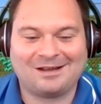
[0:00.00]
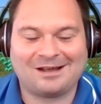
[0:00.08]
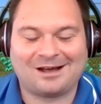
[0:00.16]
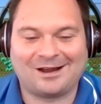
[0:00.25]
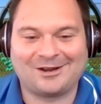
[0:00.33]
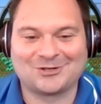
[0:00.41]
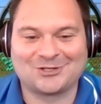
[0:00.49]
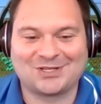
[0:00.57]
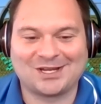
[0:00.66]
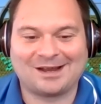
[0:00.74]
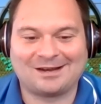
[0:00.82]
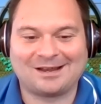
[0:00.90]
I
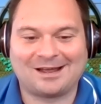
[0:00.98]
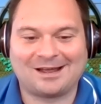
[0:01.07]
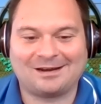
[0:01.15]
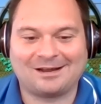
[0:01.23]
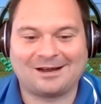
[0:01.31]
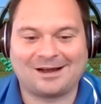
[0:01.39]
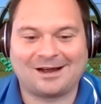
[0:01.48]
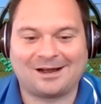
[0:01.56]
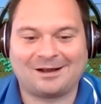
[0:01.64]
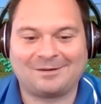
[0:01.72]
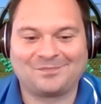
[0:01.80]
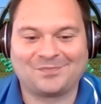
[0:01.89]
understand that
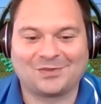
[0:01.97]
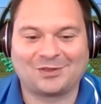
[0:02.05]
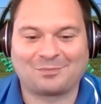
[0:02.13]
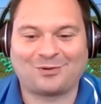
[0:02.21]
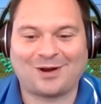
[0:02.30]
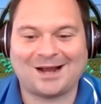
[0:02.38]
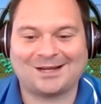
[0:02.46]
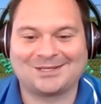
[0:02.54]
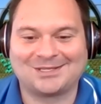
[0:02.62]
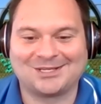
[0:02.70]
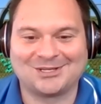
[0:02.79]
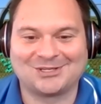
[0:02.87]
uh, the
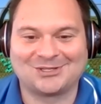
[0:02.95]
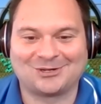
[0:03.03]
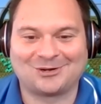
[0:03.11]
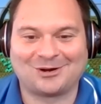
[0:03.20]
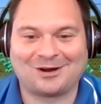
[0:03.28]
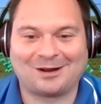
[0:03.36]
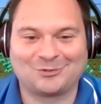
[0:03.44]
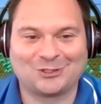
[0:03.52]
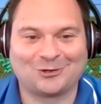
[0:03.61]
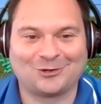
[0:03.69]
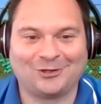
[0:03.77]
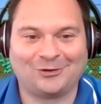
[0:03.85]
practices are, I'm
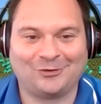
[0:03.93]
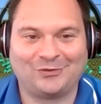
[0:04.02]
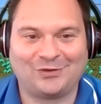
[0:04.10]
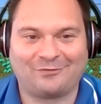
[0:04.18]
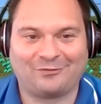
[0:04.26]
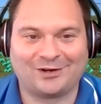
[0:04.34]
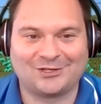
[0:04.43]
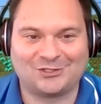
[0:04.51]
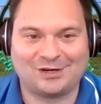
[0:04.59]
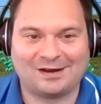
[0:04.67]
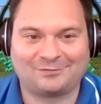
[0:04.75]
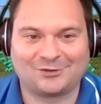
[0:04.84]
sure, a little different
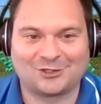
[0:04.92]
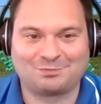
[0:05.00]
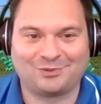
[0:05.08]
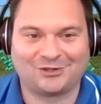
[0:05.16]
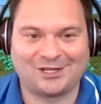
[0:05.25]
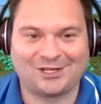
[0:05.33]
as you have to split